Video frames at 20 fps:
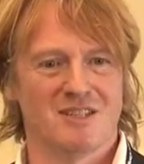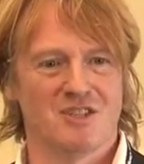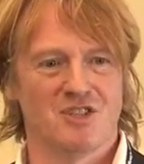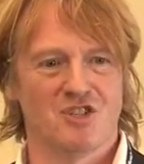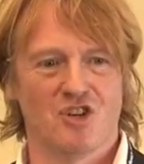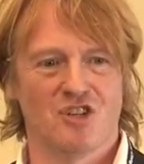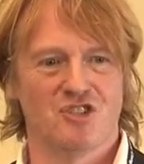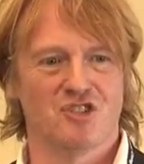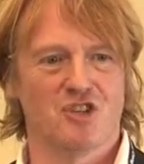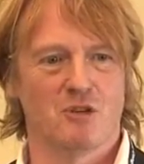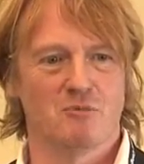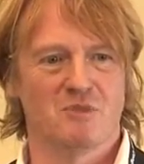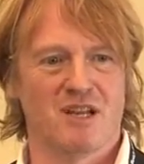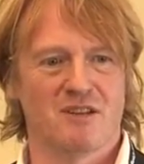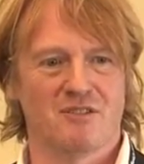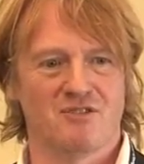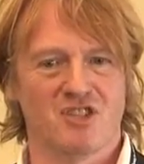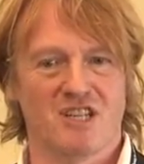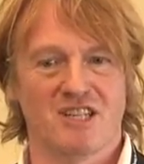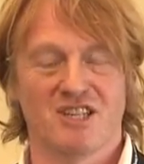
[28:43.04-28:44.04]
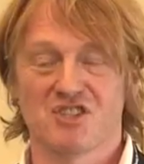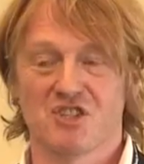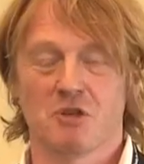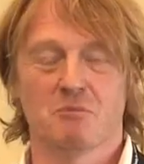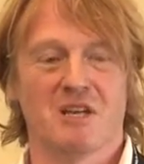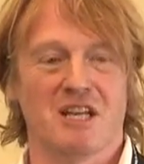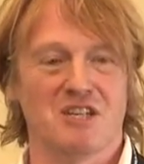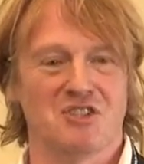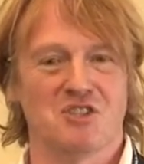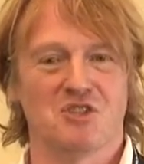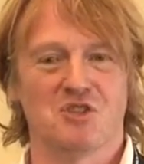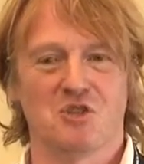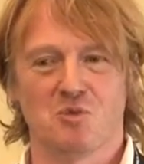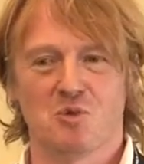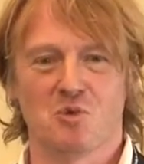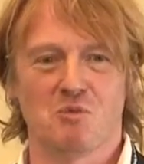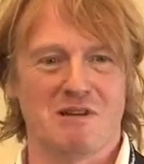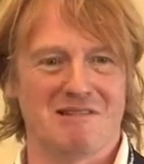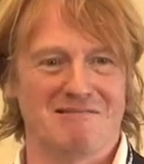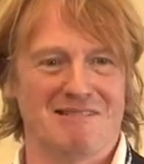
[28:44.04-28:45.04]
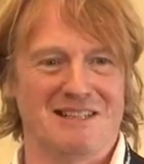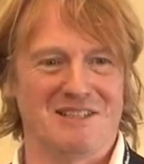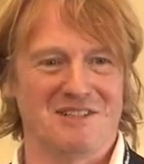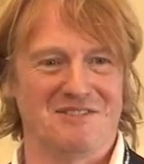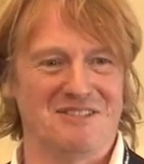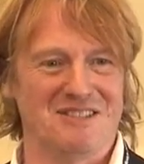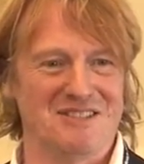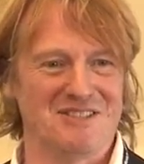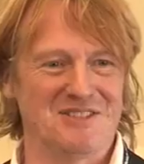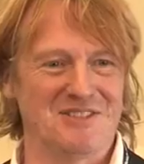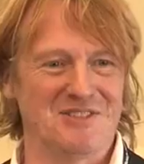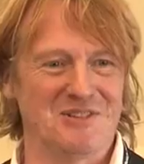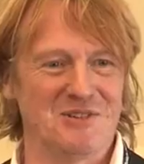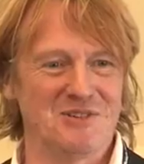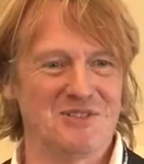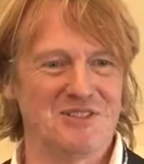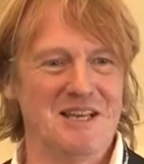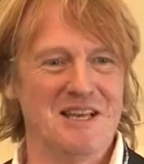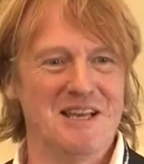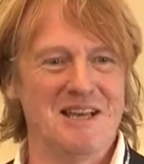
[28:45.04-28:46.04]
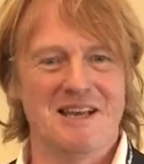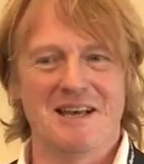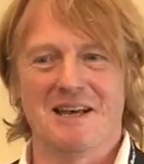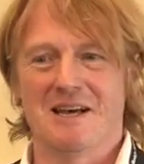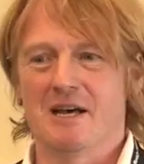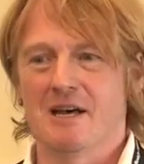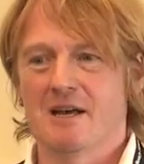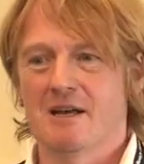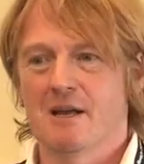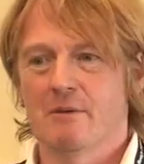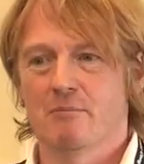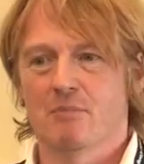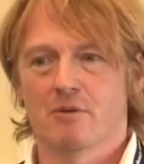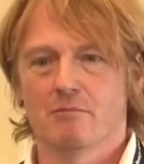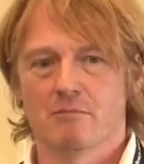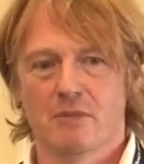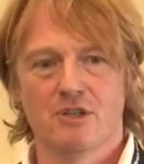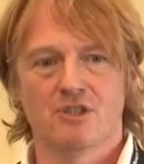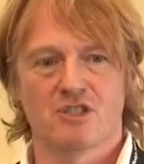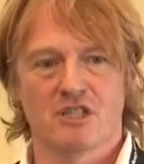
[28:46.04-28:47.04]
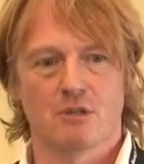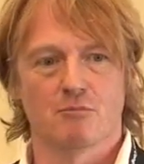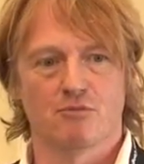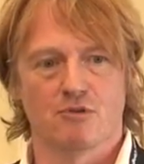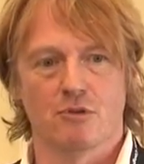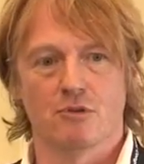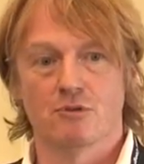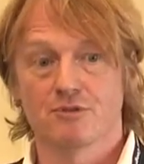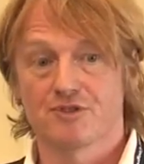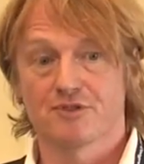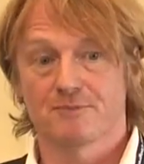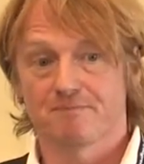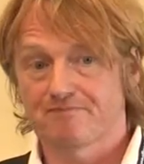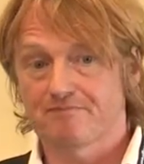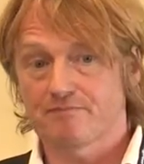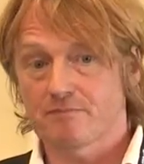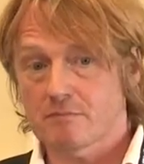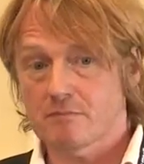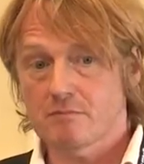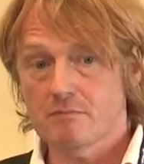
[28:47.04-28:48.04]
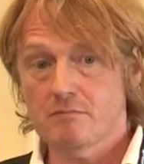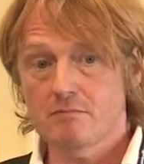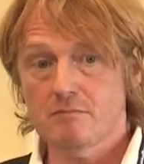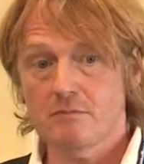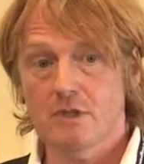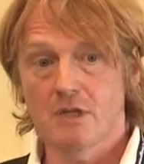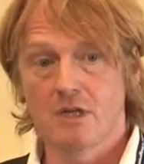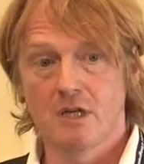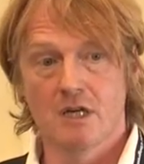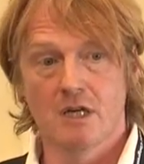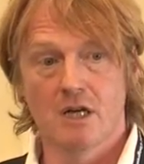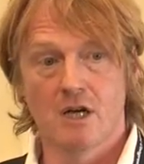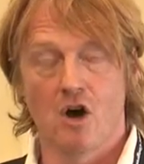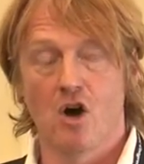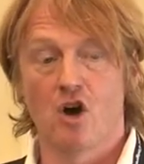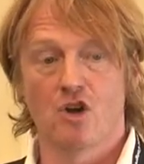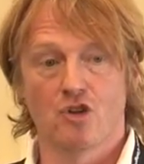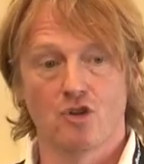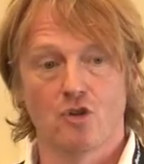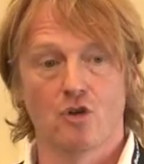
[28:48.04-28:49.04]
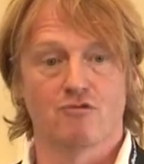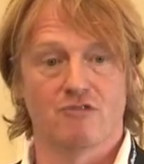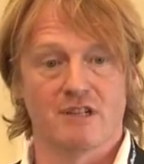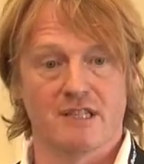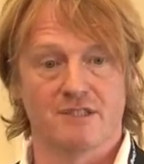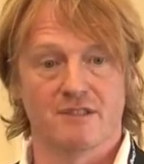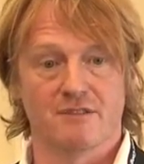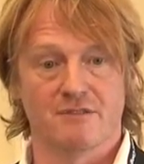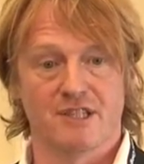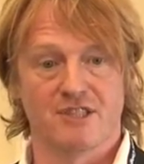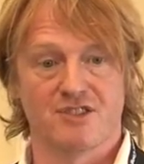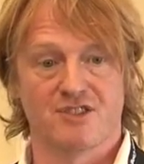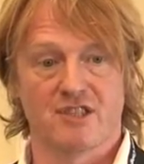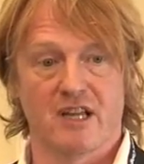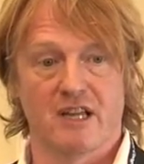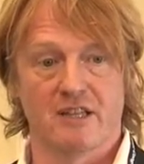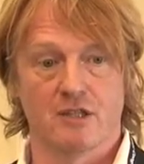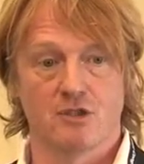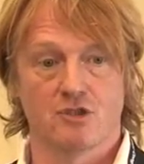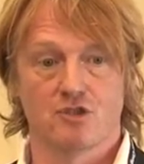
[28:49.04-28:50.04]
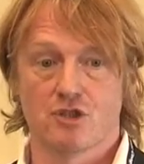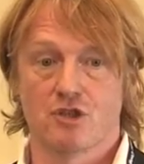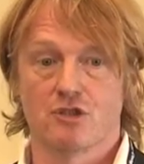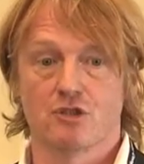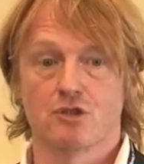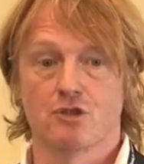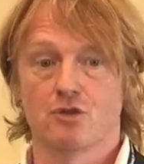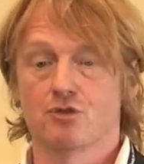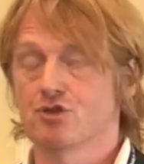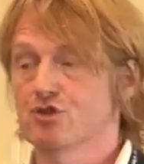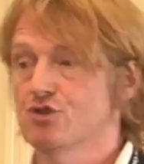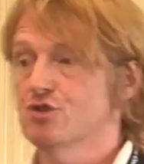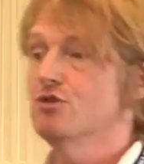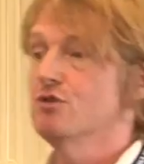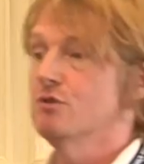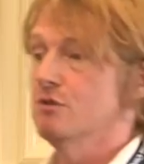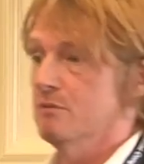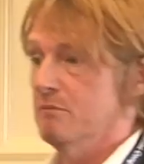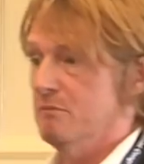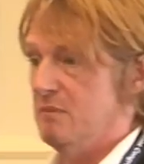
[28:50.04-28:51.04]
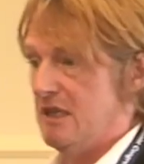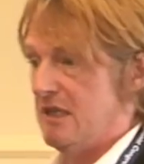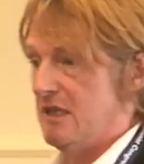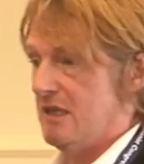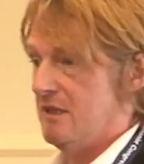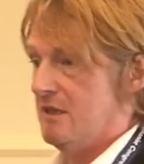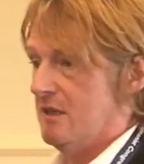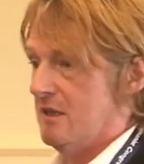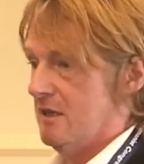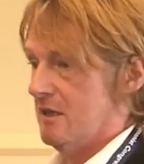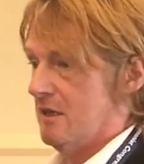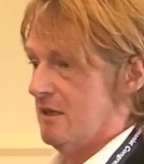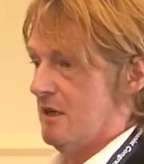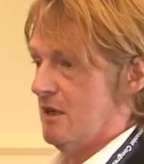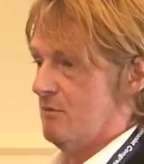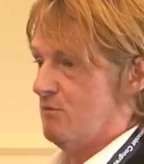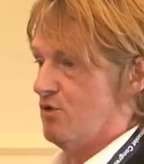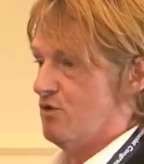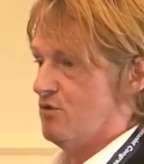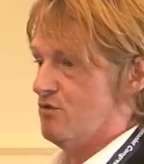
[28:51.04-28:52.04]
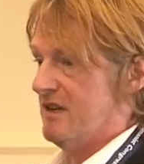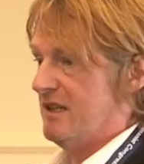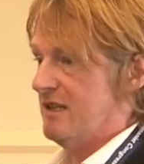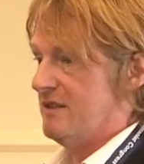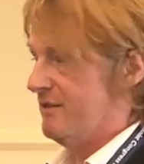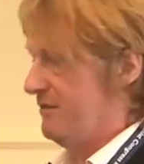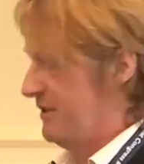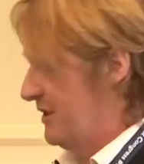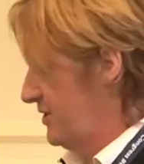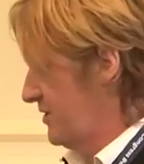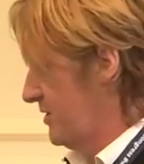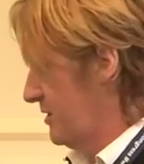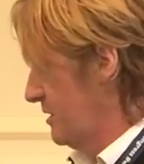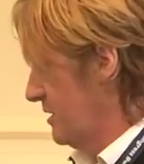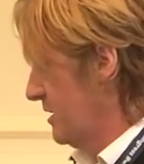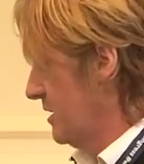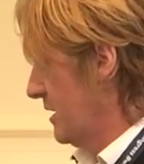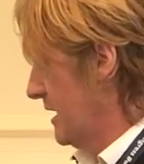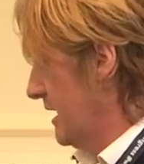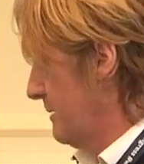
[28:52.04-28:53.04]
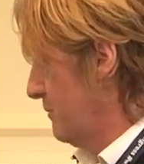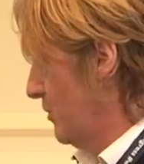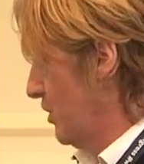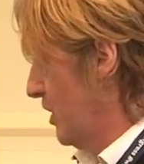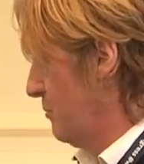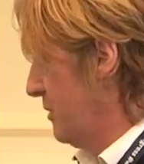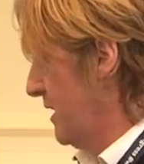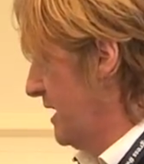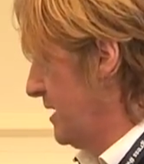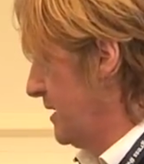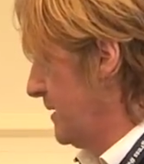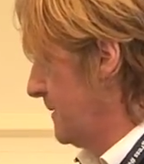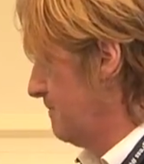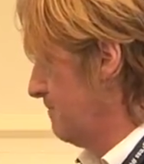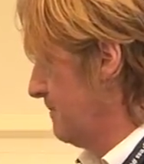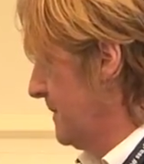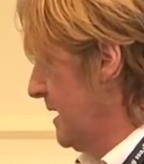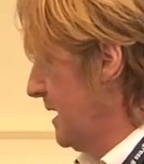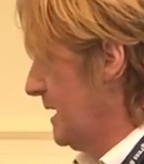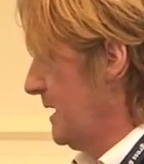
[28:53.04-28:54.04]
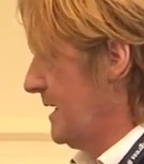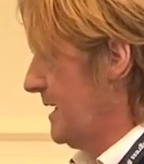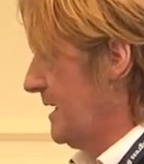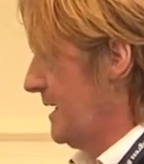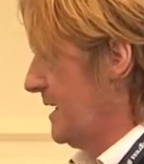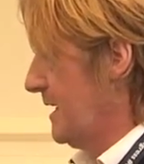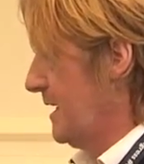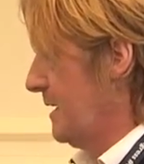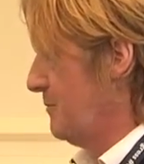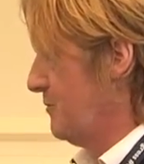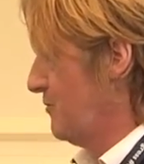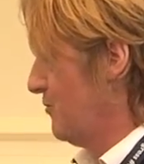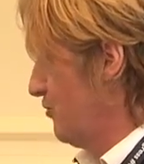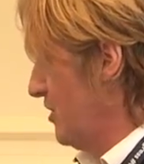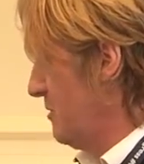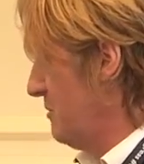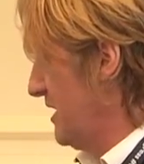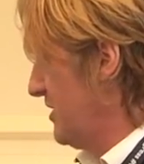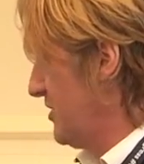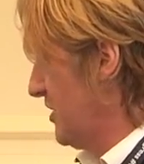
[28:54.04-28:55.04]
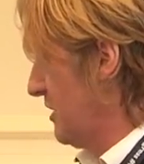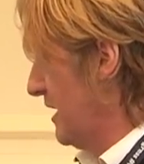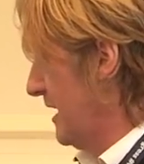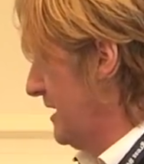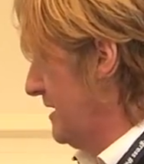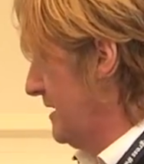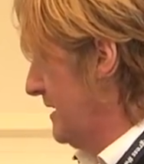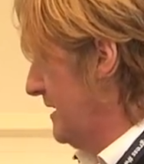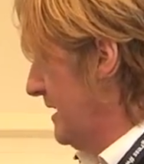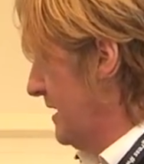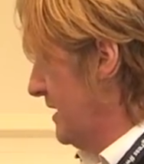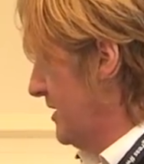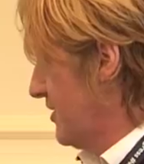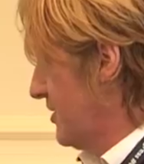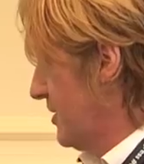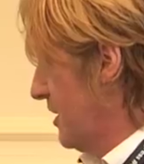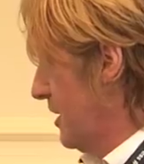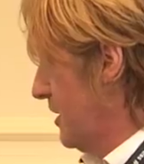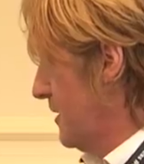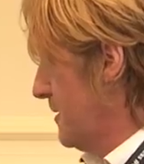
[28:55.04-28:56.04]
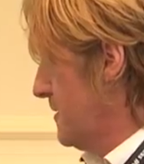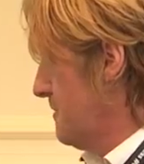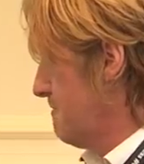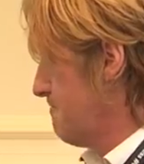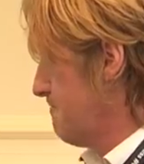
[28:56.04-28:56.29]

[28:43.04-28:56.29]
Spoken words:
9 times out of 10, in some cases you will be a relativist, of course. But most liberals are not relativists, and certainly you shouldn't be a moral relativist, in my opinion. So